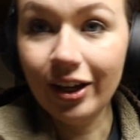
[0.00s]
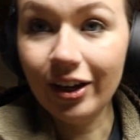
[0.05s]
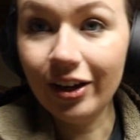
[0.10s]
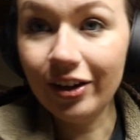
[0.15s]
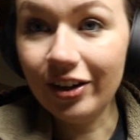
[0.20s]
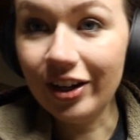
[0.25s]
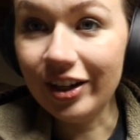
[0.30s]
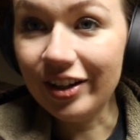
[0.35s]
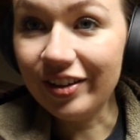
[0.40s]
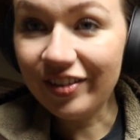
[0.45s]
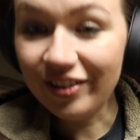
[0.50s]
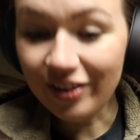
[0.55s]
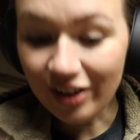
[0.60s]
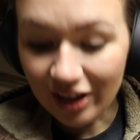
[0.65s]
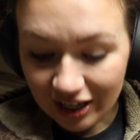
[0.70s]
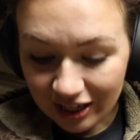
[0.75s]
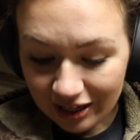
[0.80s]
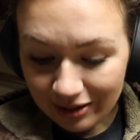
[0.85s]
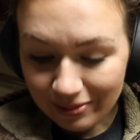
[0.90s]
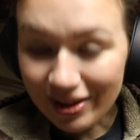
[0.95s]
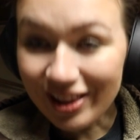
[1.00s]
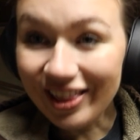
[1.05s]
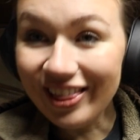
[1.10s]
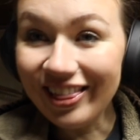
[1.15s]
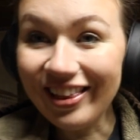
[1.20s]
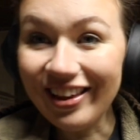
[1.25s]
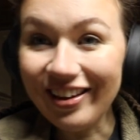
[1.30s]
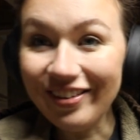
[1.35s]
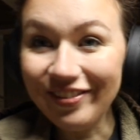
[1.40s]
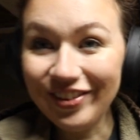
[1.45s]
Alright, so I am
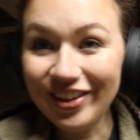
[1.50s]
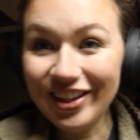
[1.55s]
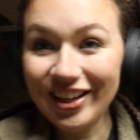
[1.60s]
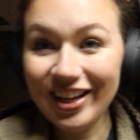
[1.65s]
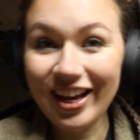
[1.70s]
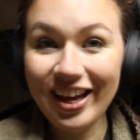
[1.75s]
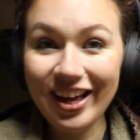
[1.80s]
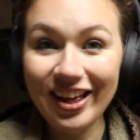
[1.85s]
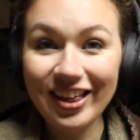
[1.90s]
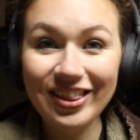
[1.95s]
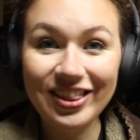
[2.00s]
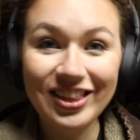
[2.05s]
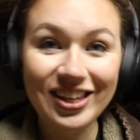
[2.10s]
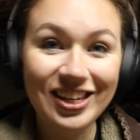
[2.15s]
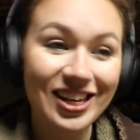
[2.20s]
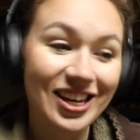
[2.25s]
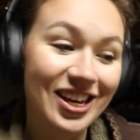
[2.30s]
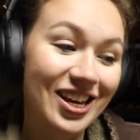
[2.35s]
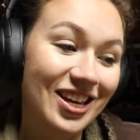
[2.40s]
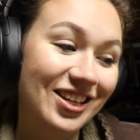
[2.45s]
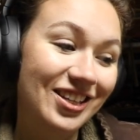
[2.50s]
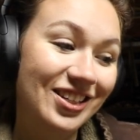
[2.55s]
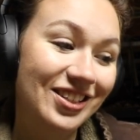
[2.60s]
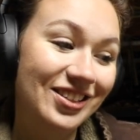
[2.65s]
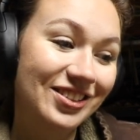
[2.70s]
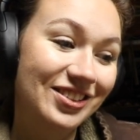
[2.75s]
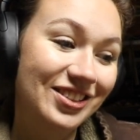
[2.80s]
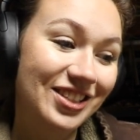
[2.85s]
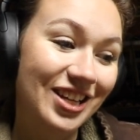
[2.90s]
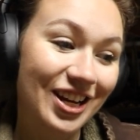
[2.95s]
loving the
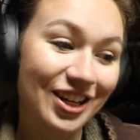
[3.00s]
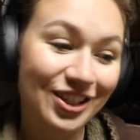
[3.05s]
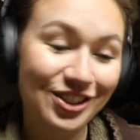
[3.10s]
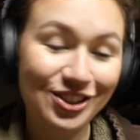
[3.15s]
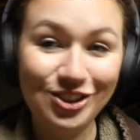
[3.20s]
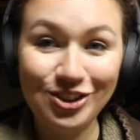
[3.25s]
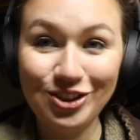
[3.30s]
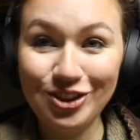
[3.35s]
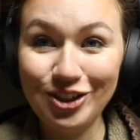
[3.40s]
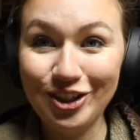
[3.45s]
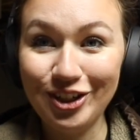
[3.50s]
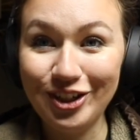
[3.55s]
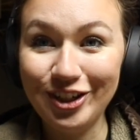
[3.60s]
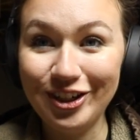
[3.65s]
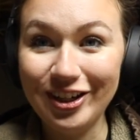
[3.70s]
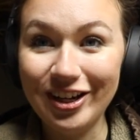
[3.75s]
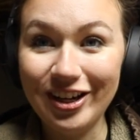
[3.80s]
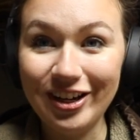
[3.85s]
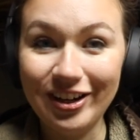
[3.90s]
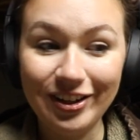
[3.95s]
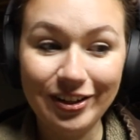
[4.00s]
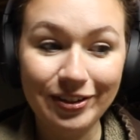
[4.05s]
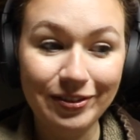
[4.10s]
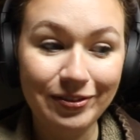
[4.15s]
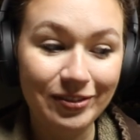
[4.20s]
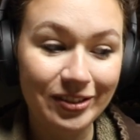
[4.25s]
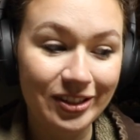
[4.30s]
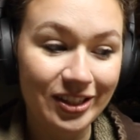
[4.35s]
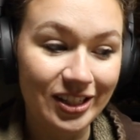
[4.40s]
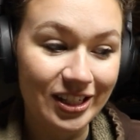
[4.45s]
texture
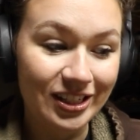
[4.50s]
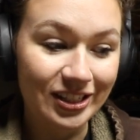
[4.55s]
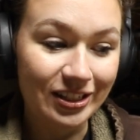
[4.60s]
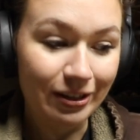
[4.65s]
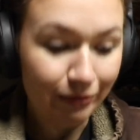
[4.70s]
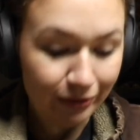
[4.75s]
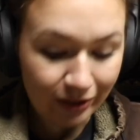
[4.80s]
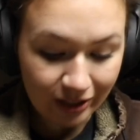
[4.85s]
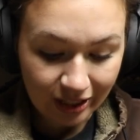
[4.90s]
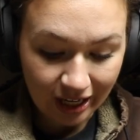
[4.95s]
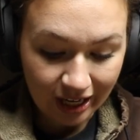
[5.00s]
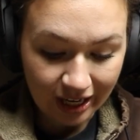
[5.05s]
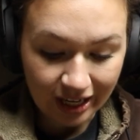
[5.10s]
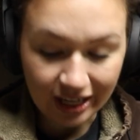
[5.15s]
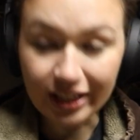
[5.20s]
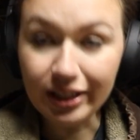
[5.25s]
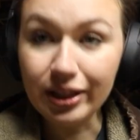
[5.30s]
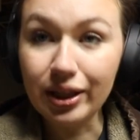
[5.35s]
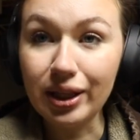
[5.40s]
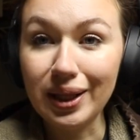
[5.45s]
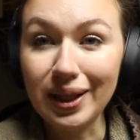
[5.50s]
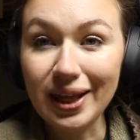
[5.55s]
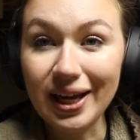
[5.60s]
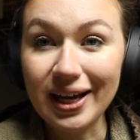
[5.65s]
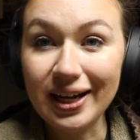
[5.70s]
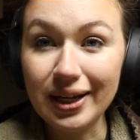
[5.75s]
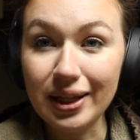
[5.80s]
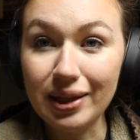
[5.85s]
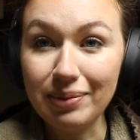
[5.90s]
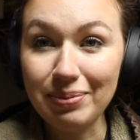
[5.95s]
of the different heights
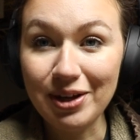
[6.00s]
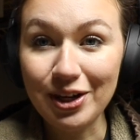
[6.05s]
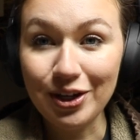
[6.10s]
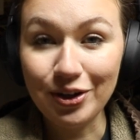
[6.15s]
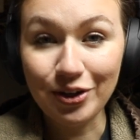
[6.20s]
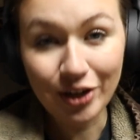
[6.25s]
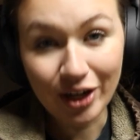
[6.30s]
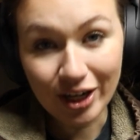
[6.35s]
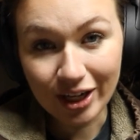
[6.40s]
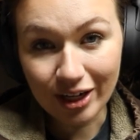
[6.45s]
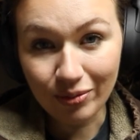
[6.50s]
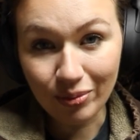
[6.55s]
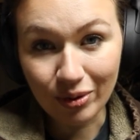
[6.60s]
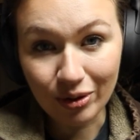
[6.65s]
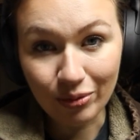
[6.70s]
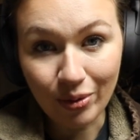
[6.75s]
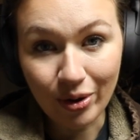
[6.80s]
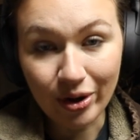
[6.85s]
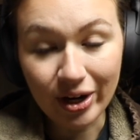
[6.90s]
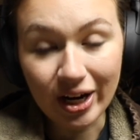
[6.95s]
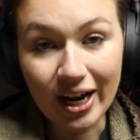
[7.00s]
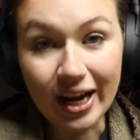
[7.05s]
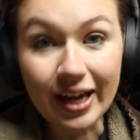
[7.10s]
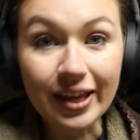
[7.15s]
that is being created with walnut.